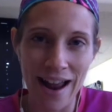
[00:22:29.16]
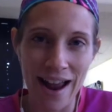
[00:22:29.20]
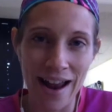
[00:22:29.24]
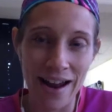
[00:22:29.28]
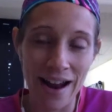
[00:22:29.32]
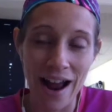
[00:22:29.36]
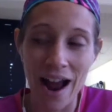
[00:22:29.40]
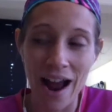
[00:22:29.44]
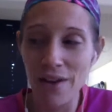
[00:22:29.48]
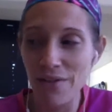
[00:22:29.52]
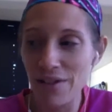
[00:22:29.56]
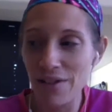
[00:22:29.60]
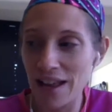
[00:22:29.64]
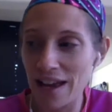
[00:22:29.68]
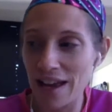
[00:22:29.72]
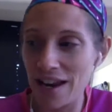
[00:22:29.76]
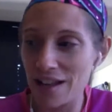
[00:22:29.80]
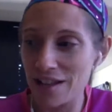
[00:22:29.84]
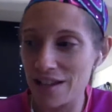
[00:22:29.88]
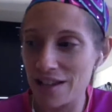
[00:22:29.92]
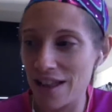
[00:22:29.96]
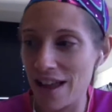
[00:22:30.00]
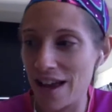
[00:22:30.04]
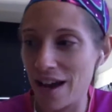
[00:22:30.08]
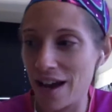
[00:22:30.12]
I relate it
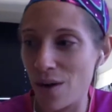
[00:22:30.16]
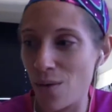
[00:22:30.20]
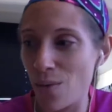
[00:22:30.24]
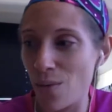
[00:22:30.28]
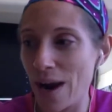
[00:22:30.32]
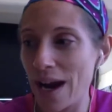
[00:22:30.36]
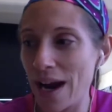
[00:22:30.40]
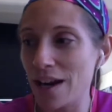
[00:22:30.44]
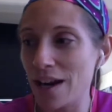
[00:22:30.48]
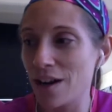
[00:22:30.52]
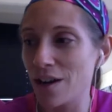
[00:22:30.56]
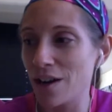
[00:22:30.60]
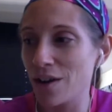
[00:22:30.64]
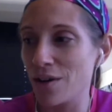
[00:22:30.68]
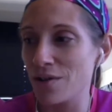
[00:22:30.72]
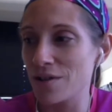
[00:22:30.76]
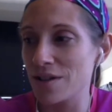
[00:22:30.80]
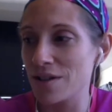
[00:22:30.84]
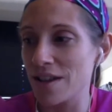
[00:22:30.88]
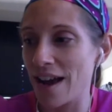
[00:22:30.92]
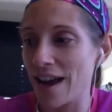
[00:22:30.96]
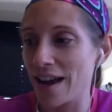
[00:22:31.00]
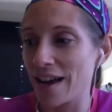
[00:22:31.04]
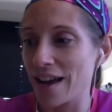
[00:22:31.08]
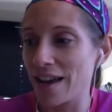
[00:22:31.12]
to a waiter who's
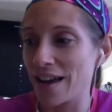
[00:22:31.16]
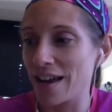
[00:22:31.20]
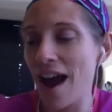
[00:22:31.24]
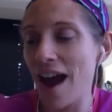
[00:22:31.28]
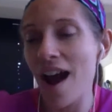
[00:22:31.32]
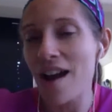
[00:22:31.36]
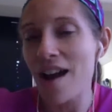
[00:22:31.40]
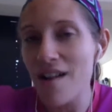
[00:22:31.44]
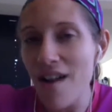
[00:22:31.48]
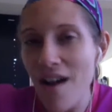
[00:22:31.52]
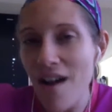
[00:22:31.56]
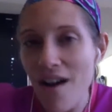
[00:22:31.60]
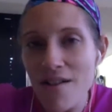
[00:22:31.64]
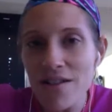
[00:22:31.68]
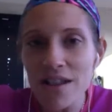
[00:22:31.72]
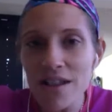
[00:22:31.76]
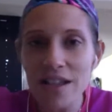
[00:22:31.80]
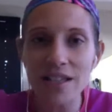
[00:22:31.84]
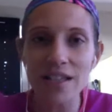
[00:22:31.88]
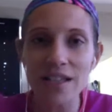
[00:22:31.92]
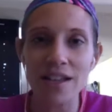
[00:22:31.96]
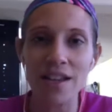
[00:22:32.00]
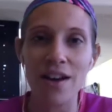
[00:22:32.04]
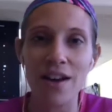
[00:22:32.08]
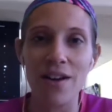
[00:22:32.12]
yeah, no, this,
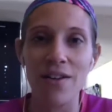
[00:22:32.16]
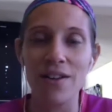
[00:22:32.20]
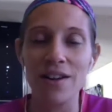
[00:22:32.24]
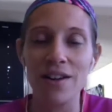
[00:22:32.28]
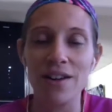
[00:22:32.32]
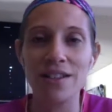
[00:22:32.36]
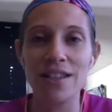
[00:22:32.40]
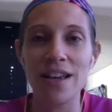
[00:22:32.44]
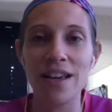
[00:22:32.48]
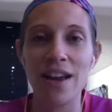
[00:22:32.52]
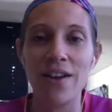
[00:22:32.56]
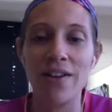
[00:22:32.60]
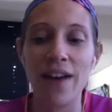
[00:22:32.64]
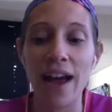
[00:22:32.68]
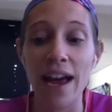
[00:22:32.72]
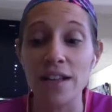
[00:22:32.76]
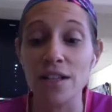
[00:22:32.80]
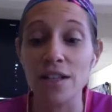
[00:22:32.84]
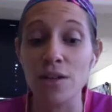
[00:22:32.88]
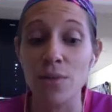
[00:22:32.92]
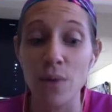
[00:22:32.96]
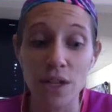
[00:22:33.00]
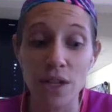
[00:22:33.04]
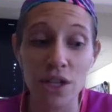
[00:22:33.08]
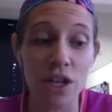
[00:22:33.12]
you say, okay,
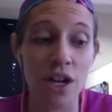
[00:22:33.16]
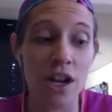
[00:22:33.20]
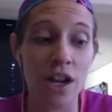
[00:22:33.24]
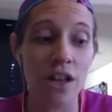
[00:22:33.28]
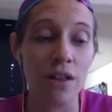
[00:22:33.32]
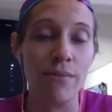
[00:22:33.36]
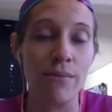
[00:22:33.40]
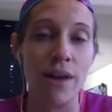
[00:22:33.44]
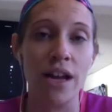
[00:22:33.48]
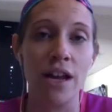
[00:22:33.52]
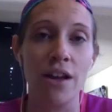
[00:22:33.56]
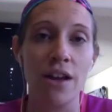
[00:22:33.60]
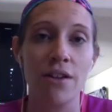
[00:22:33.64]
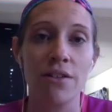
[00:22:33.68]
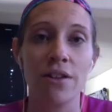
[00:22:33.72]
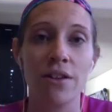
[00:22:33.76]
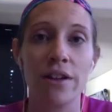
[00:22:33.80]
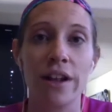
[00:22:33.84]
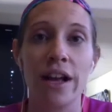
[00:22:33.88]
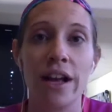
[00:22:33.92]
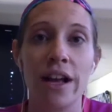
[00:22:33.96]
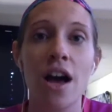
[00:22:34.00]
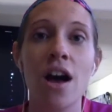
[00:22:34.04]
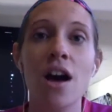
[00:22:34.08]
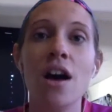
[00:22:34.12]
so what's good on the menu? And
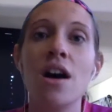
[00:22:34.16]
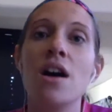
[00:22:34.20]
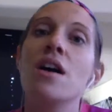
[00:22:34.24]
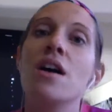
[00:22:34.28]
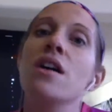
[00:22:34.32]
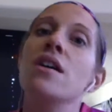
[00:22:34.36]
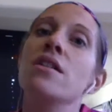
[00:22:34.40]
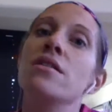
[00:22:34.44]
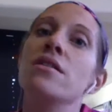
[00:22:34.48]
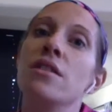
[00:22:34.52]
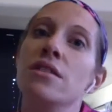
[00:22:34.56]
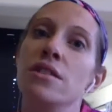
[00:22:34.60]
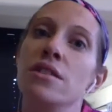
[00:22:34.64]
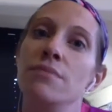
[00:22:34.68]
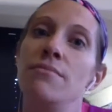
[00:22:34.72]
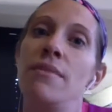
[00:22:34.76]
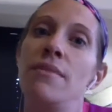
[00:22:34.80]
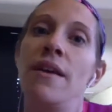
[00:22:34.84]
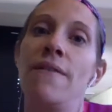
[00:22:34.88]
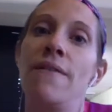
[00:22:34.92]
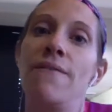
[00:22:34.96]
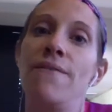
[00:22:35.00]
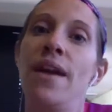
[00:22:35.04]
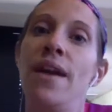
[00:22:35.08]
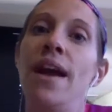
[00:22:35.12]
they're oh, this is
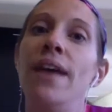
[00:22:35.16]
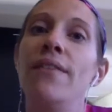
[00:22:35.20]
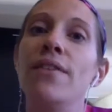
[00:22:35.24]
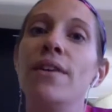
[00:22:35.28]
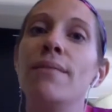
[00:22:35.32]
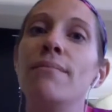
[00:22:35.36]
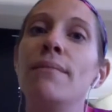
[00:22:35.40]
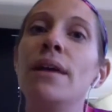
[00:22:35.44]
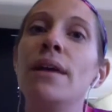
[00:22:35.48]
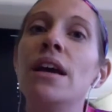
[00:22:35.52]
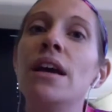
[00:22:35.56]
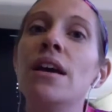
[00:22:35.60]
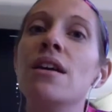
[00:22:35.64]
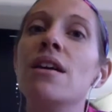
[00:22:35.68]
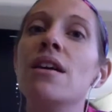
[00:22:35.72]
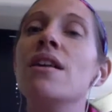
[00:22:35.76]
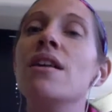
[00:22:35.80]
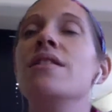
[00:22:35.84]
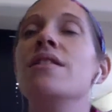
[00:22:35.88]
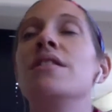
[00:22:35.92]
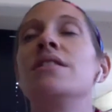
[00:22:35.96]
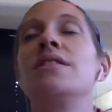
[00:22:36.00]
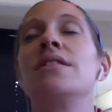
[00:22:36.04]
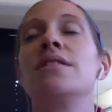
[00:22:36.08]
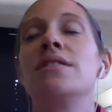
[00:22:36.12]
my favorite meal.
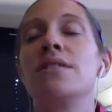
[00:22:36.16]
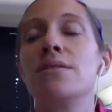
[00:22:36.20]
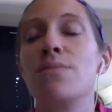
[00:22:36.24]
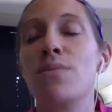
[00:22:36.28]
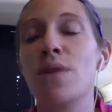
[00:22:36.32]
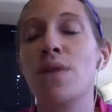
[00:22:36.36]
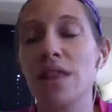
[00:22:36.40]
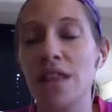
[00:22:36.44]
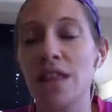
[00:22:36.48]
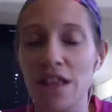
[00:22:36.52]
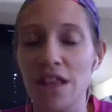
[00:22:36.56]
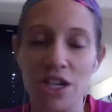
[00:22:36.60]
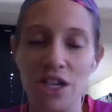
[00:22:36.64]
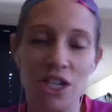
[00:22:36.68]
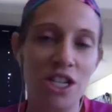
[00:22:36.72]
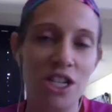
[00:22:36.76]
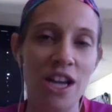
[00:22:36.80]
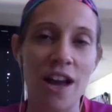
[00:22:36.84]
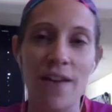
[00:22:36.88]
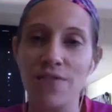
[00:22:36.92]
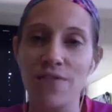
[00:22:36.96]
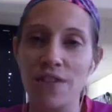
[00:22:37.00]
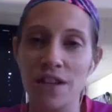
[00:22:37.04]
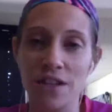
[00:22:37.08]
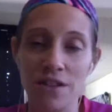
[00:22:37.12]
This is the one that the
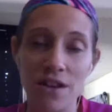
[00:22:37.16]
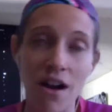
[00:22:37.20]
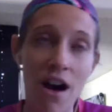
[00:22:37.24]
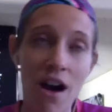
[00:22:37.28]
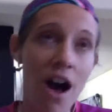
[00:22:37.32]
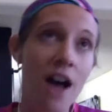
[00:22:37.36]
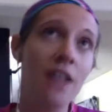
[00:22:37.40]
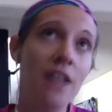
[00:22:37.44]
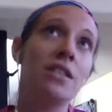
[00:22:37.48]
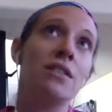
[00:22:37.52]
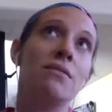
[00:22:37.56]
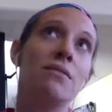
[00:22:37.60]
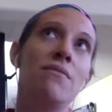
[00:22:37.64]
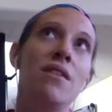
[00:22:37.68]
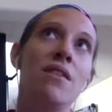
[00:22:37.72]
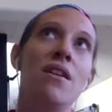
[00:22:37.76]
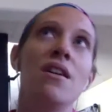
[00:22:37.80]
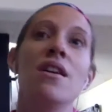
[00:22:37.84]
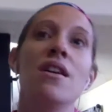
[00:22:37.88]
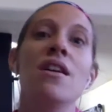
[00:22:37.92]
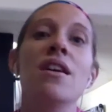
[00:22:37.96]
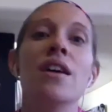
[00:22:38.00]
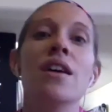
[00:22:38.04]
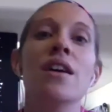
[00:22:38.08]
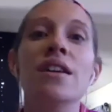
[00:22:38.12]
chef is awesome
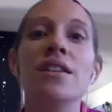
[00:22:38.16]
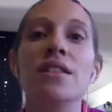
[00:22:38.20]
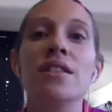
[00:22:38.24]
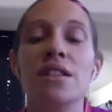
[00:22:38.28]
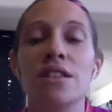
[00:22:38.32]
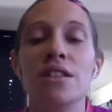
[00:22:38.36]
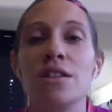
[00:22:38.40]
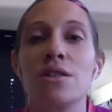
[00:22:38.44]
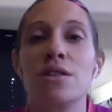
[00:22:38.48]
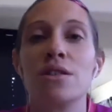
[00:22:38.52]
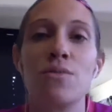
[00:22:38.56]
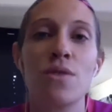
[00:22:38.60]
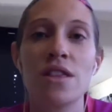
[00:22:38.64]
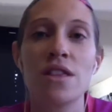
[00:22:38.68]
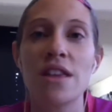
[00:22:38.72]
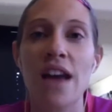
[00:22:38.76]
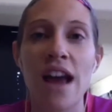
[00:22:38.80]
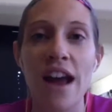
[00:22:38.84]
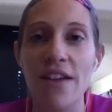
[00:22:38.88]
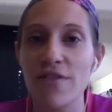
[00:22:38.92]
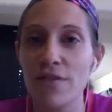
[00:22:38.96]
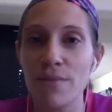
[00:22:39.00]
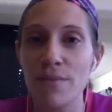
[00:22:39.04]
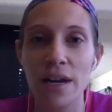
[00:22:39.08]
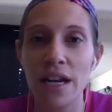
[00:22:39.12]
on. This is the one that
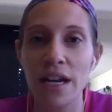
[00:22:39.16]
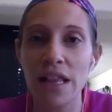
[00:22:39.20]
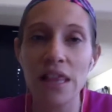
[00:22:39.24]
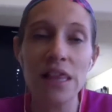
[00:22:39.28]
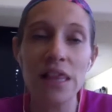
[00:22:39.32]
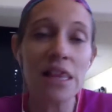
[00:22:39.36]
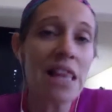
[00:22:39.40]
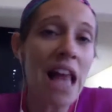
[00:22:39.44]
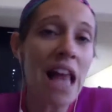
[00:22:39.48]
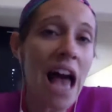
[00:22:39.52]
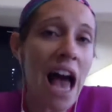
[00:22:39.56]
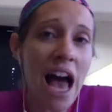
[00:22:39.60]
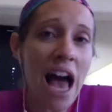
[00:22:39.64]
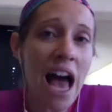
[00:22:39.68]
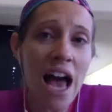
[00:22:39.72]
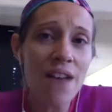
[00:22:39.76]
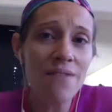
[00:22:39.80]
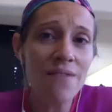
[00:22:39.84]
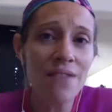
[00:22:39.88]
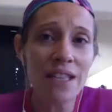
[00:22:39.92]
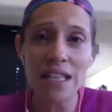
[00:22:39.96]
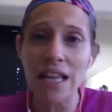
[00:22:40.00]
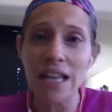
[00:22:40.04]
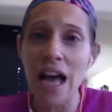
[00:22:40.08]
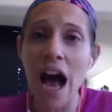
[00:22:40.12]
everybody loves.
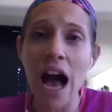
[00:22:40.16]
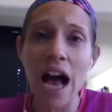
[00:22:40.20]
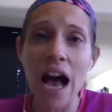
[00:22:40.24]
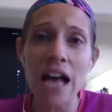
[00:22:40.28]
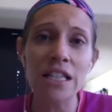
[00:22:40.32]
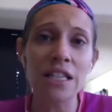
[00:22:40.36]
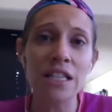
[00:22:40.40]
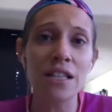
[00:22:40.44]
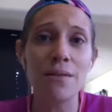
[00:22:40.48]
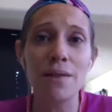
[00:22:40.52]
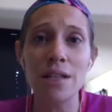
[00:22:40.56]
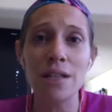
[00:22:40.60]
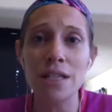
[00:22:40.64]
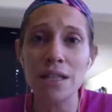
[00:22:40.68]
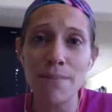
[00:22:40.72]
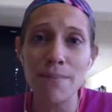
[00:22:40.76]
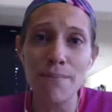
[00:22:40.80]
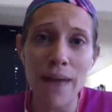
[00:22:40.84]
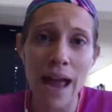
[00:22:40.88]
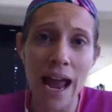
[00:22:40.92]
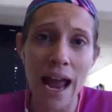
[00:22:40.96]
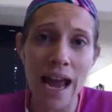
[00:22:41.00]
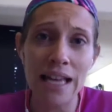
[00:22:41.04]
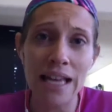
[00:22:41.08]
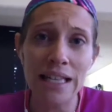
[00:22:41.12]
It's awesome. It's
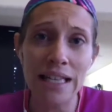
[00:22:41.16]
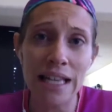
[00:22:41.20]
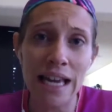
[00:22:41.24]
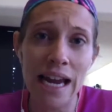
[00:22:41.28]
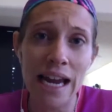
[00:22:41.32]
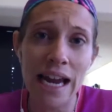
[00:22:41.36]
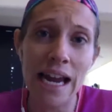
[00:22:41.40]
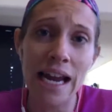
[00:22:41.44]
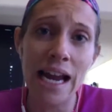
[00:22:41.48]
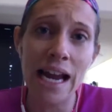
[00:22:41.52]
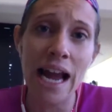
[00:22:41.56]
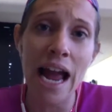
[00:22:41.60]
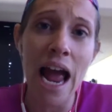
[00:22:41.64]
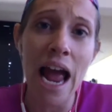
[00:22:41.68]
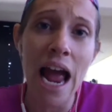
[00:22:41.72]
amazing.